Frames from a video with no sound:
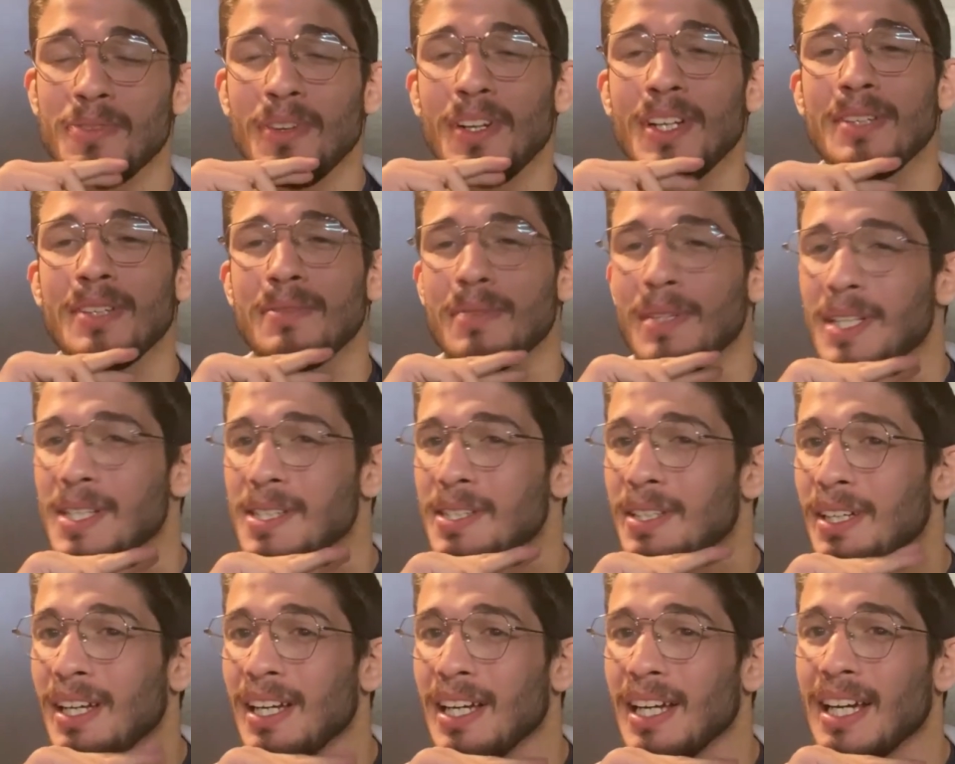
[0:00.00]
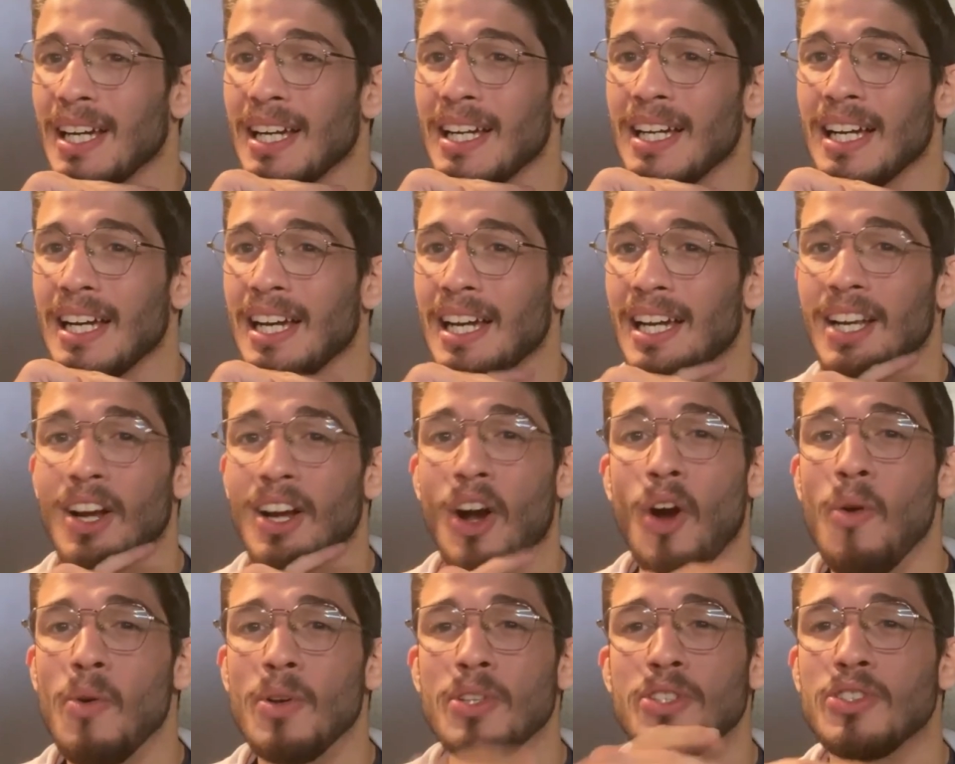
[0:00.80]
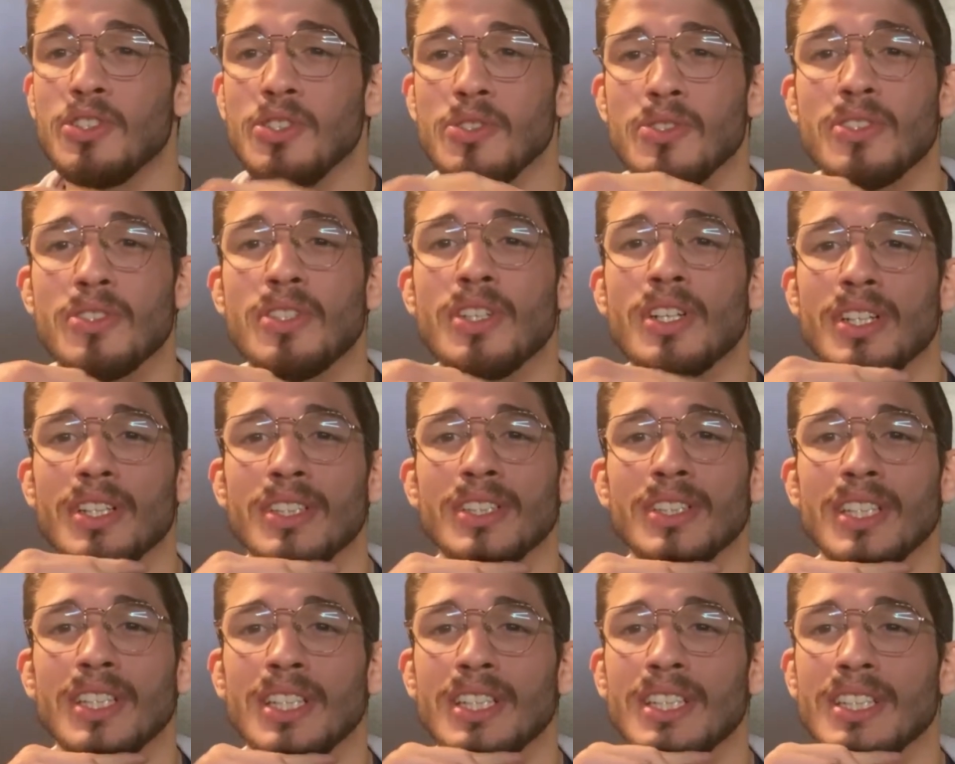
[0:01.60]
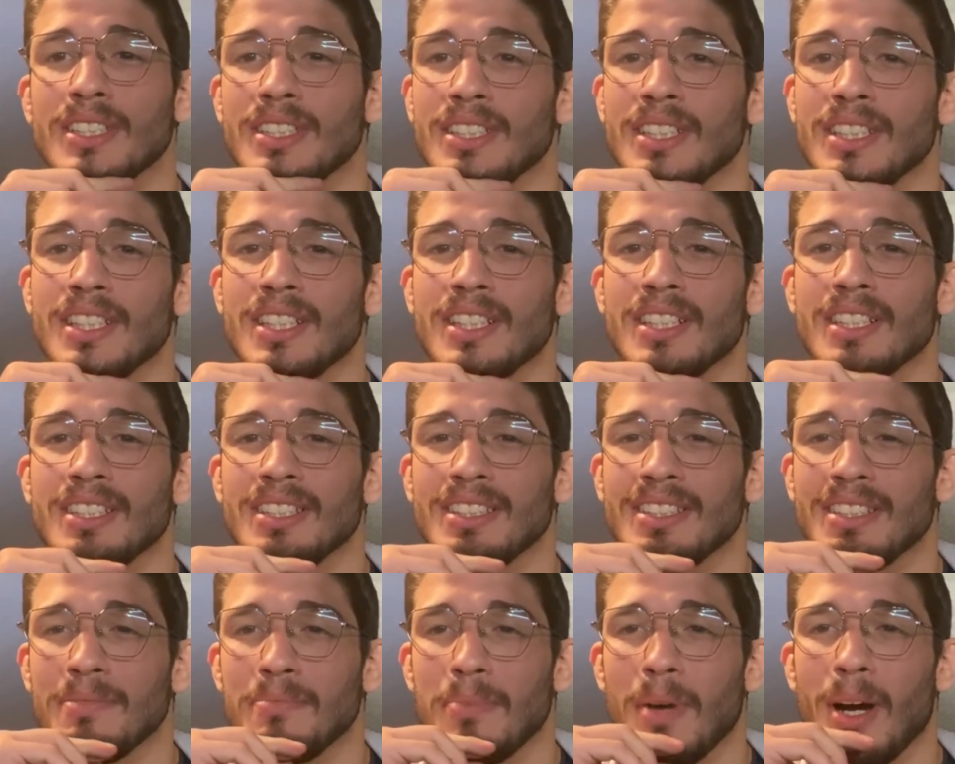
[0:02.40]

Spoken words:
funny because I always use the